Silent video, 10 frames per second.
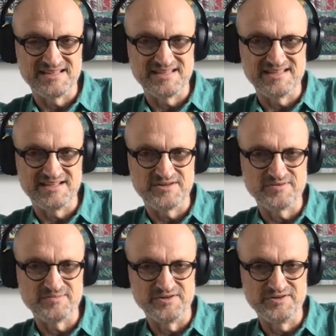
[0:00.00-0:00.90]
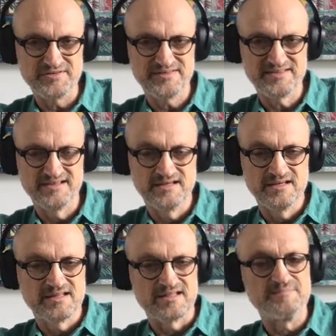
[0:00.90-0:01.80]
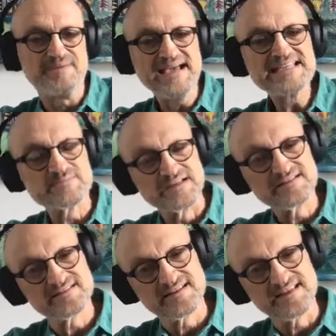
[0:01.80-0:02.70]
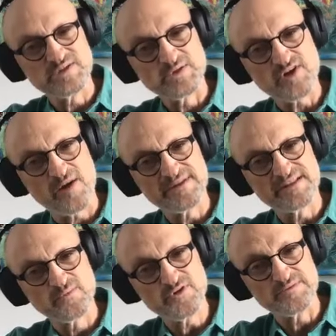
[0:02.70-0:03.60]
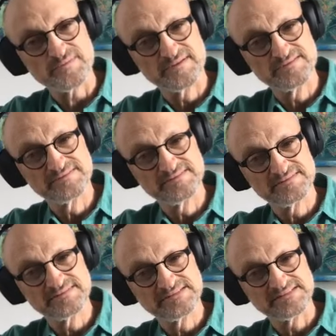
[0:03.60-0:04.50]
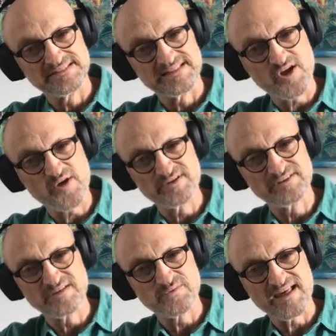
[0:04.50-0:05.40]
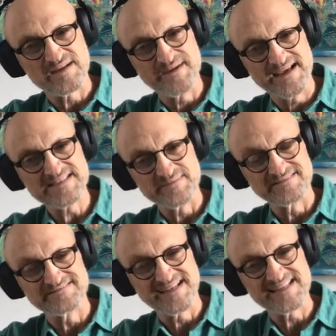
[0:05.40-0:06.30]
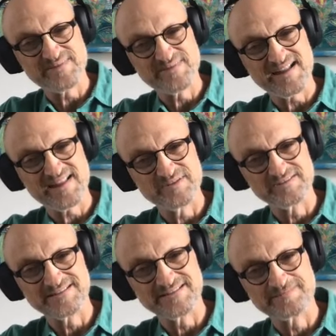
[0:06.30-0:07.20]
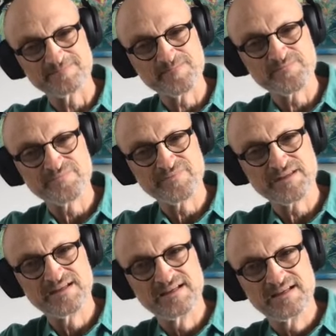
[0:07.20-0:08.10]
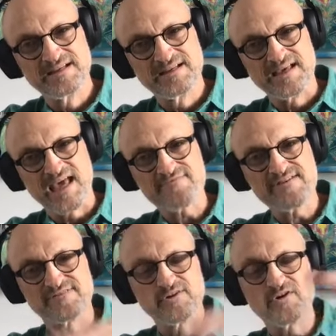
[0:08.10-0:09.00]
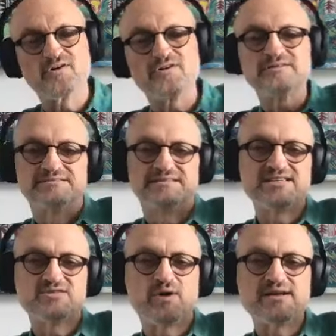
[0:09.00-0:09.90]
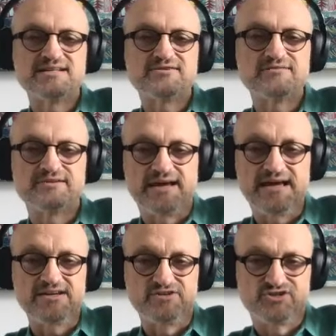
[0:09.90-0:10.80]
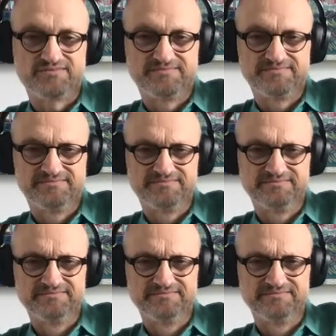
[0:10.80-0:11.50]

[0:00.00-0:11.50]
and the year of your birth. The basement is your time in the womb. There's no building without a basement. That's part of the building. Every floor is one year of your age.